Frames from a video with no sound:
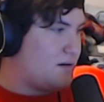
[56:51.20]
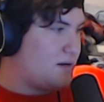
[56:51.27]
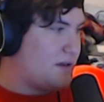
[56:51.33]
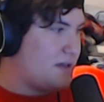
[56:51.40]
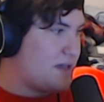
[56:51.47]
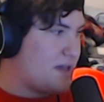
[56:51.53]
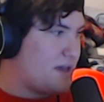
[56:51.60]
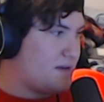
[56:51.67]

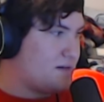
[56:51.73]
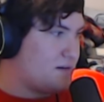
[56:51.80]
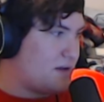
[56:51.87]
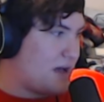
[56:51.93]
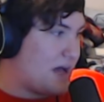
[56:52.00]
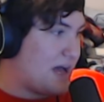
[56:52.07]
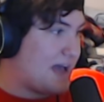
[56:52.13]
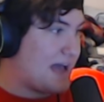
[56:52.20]
and
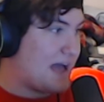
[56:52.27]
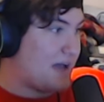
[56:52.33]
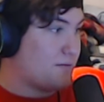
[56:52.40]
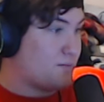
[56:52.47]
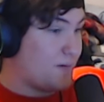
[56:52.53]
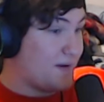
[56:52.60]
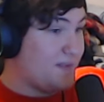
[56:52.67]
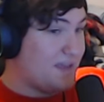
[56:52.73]
I
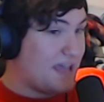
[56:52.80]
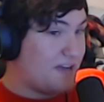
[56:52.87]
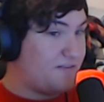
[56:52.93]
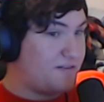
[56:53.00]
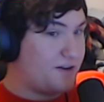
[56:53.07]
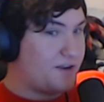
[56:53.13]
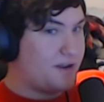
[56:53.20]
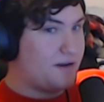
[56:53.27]
really had
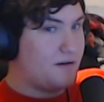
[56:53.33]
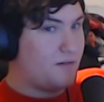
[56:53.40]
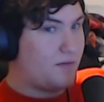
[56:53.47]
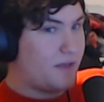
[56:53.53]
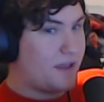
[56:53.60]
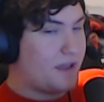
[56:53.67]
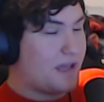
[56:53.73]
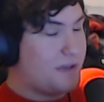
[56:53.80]
fun.
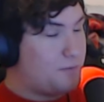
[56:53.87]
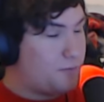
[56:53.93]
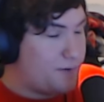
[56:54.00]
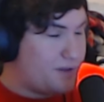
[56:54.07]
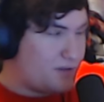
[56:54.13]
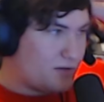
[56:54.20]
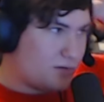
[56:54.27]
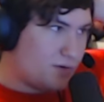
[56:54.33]
Like I
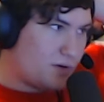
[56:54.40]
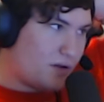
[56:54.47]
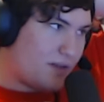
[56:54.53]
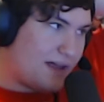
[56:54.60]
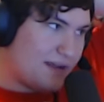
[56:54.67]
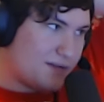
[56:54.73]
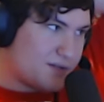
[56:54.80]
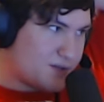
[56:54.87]
went through a
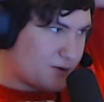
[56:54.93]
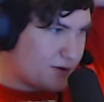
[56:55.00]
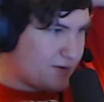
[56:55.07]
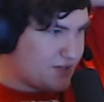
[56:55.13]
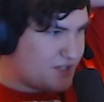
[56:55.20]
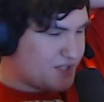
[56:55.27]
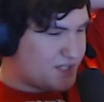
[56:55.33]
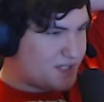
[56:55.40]
lot of the story
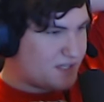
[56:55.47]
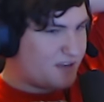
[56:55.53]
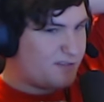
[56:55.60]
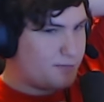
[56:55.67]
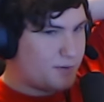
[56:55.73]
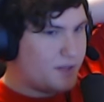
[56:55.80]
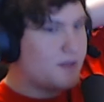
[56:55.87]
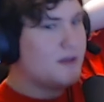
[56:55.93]
missions and stuff,
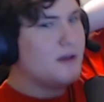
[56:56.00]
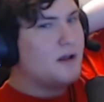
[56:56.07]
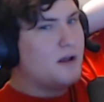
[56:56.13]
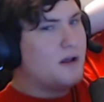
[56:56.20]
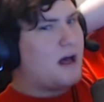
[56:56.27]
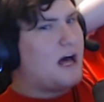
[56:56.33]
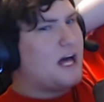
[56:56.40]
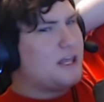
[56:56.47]
but
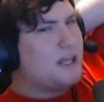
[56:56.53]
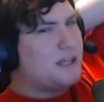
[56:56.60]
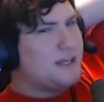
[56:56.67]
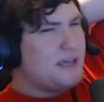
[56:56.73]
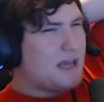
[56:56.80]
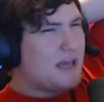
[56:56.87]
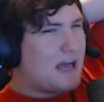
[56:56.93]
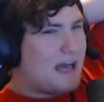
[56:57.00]
I think
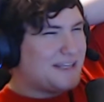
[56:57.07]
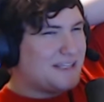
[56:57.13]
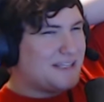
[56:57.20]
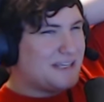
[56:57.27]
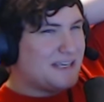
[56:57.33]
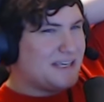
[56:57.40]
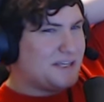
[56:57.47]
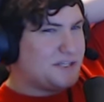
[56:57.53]
I
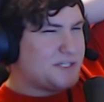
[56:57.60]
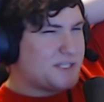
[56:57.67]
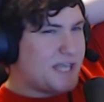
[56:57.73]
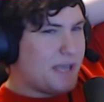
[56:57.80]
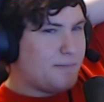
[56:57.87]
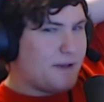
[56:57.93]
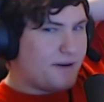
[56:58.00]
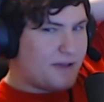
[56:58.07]
it just
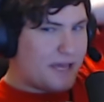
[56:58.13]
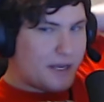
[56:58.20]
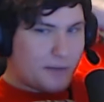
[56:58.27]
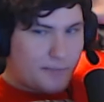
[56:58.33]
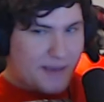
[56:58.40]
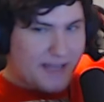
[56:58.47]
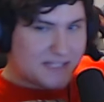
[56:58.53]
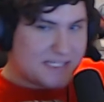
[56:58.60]
came out at a
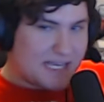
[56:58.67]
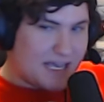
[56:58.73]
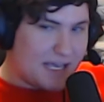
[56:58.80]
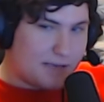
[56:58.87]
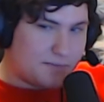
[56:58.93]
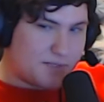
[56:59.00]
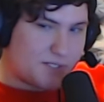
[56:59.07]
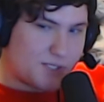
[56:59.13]
bad time.
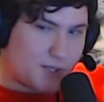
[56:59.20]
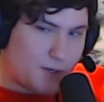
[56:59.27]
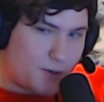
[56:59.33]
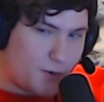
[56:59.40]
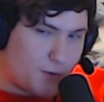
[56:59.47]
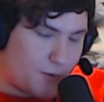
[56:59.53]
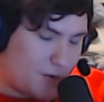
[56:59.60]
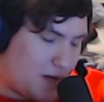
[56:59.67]
So,